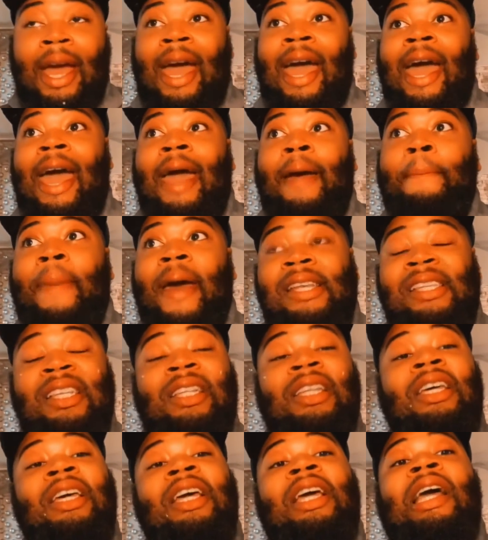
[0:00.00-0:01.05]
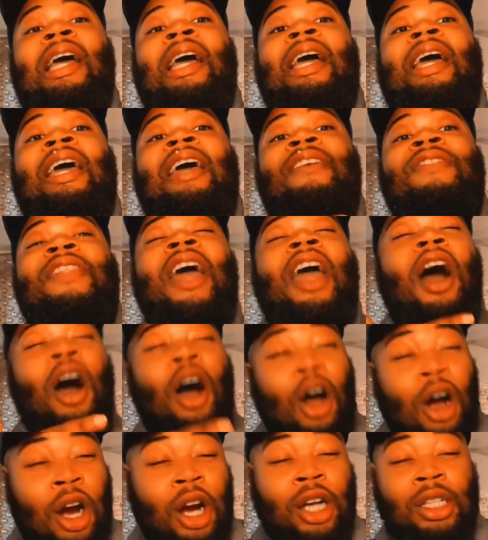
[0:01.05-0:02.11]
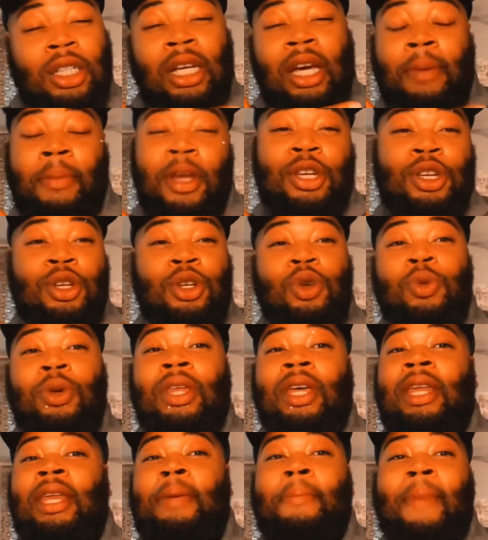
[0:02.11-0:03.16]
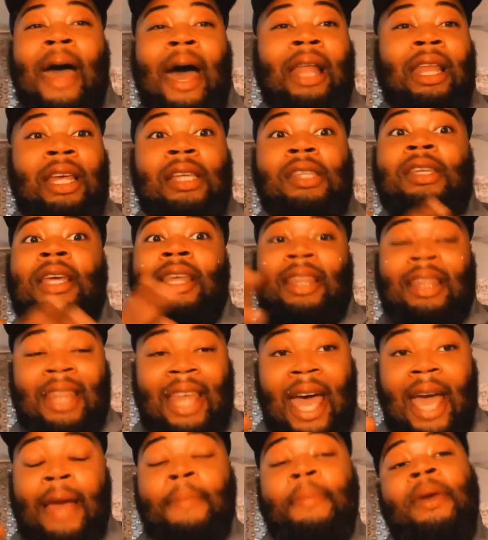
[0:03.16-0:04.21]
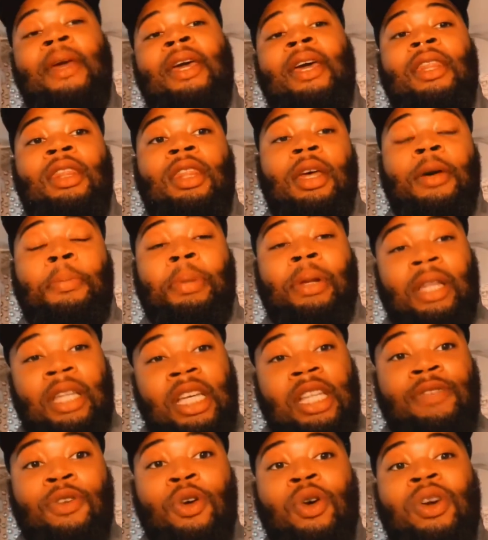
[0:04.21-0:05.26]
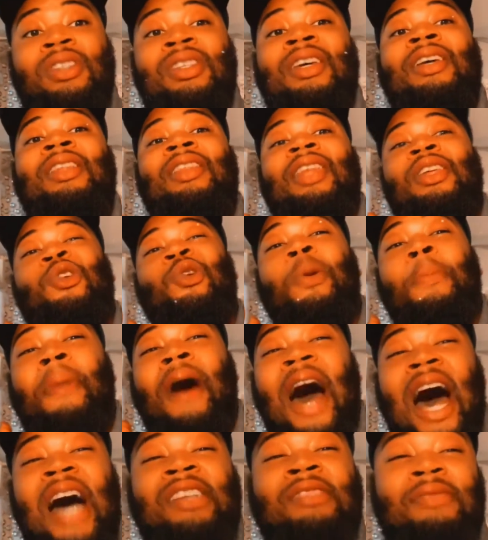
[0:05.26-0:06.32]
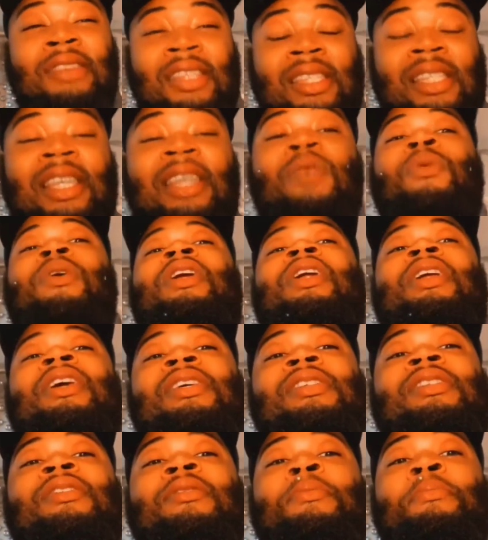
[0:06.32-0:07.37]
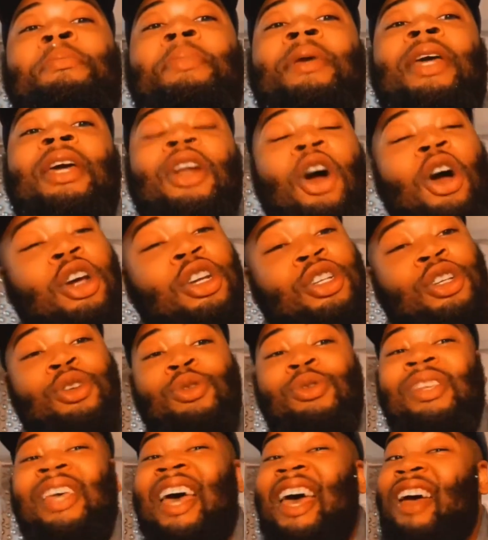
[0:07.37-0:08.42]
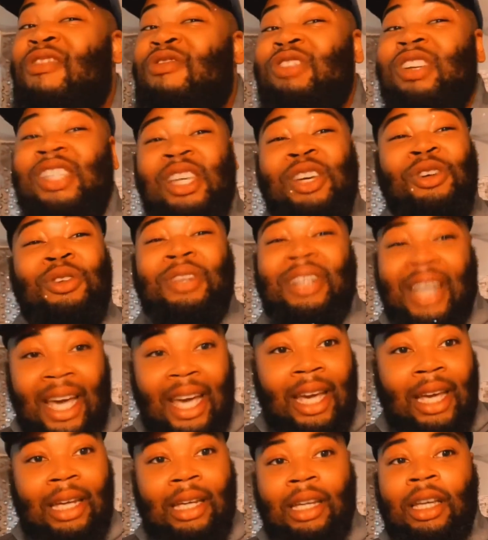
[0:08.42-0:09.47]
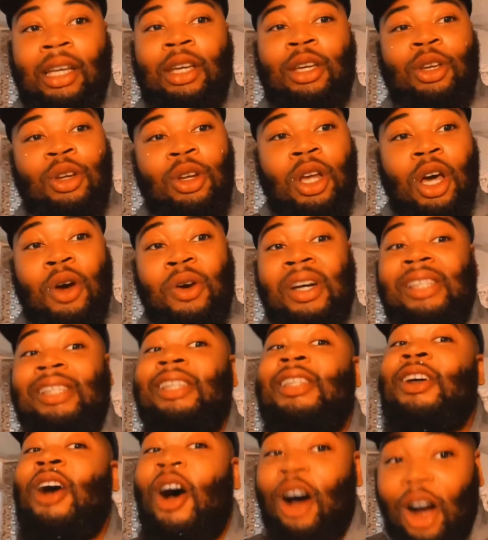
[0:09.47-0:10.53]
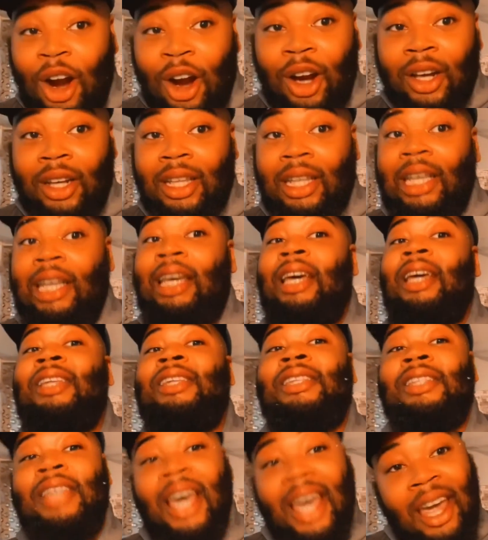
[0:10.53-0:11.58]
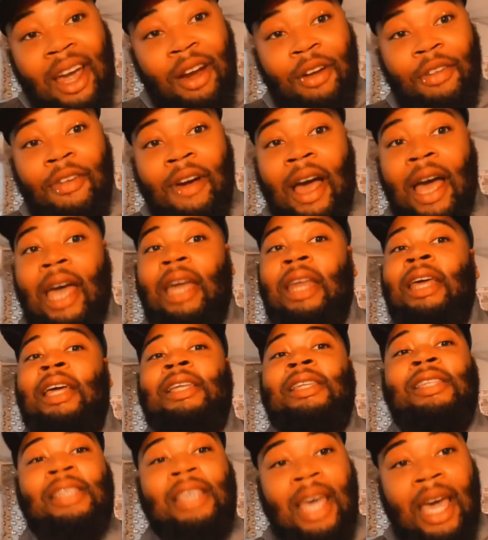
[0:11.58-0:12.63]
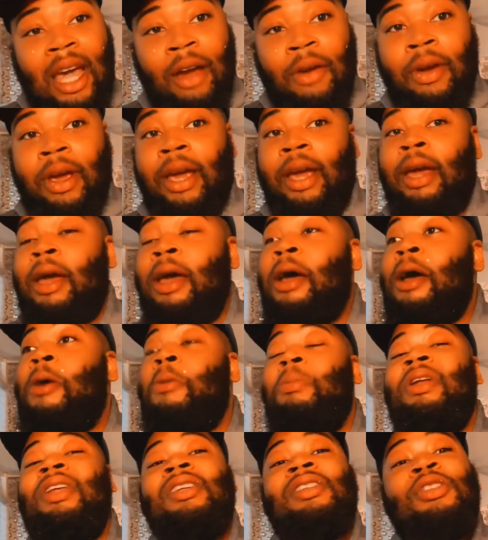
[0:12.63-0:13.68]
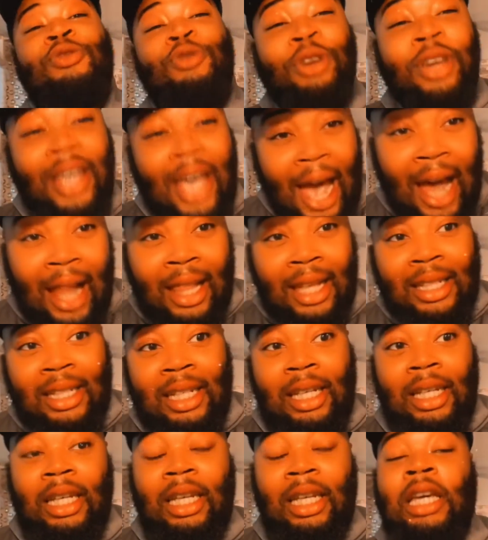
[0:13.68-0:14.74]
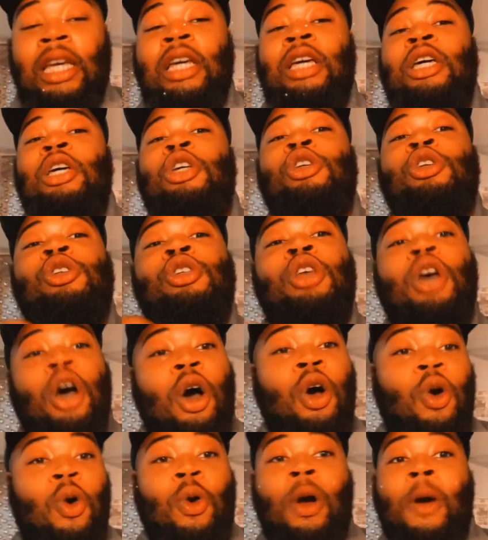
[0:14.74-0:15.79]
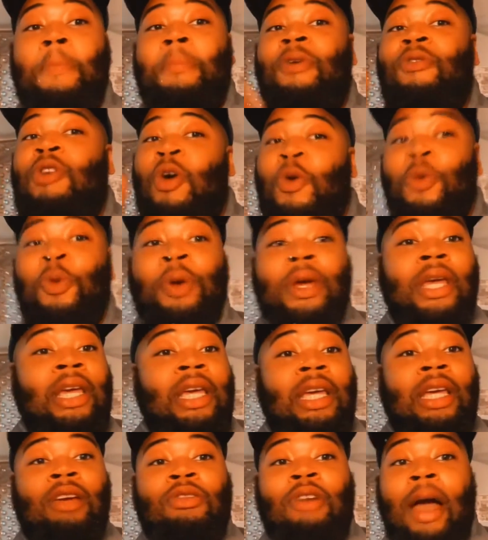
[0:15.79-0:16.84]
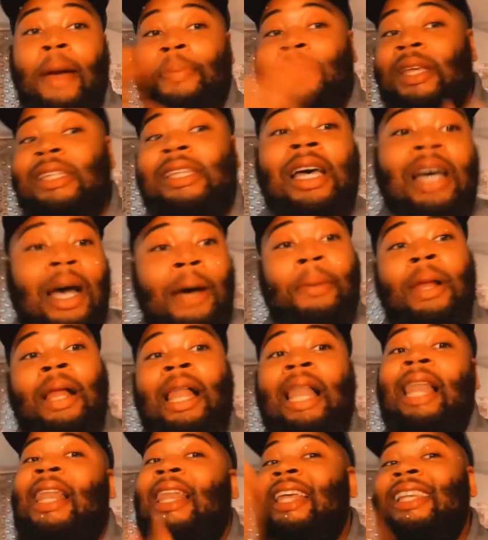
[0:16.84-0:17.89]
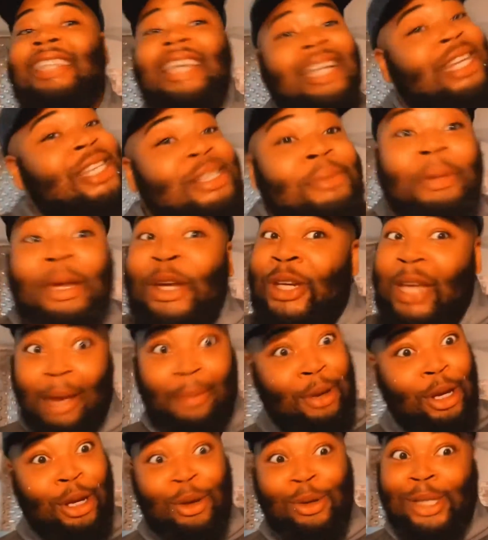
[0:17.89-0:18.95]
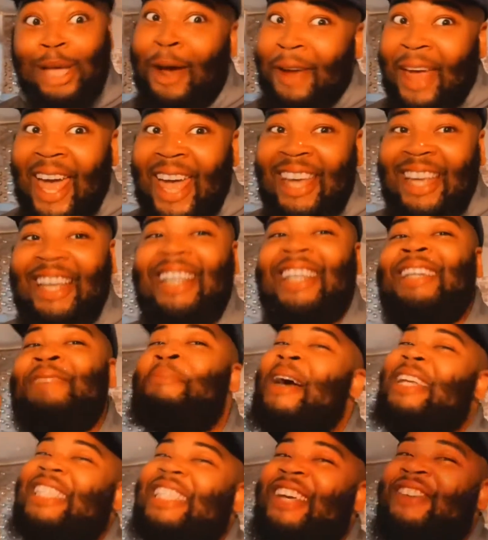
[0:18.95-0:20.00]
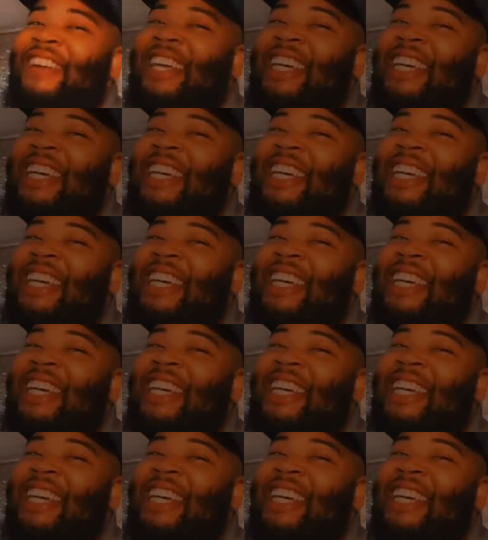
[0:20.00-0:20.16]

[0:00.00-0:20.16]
And basically, if they are to come at you with any malice, and they being the police force, then you could possibly see what it is to be in our shoes every single day, because it's hard, it's terrifying, it's scary, but it's the reality. So before we wrap this up, let's get into some entertainment news. Okay, positivity.